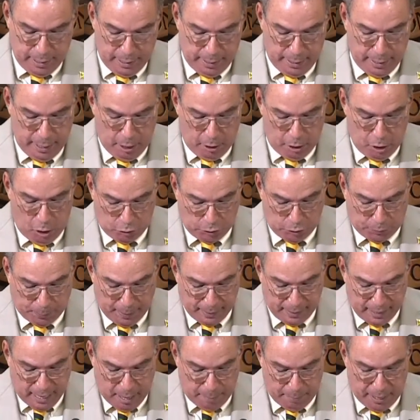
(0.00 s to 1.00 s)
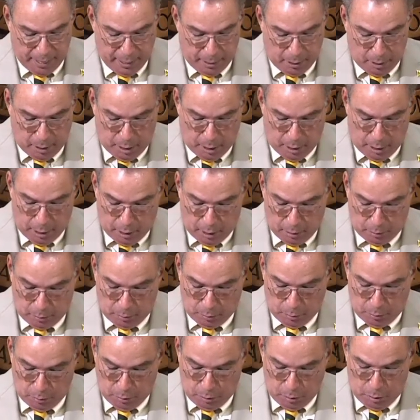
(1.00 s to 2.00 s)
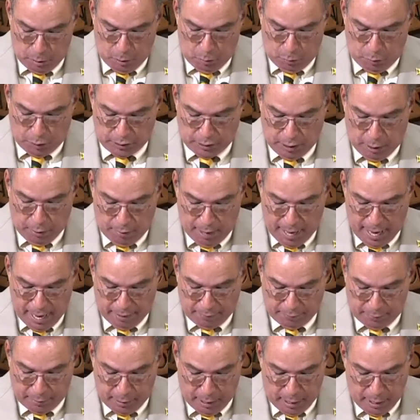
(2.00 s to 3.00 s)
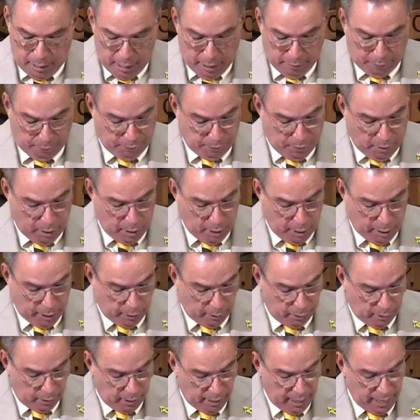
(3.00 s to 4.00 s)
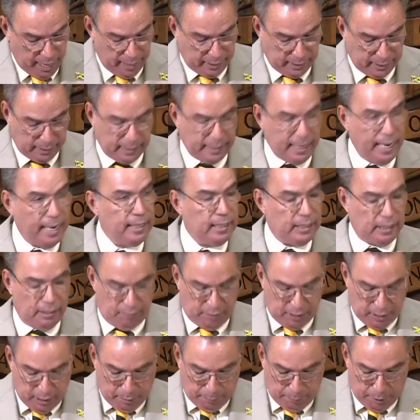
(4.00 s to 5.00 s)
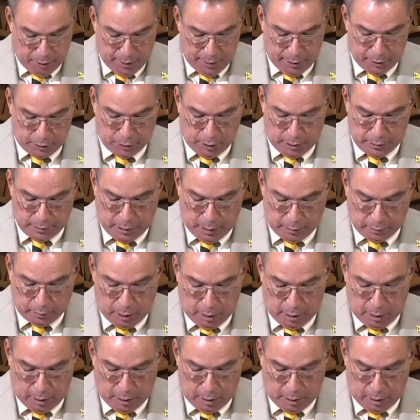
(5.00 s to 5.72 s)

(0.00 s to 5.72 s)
The announcement I made earlier was arrived at following extensive deliberations and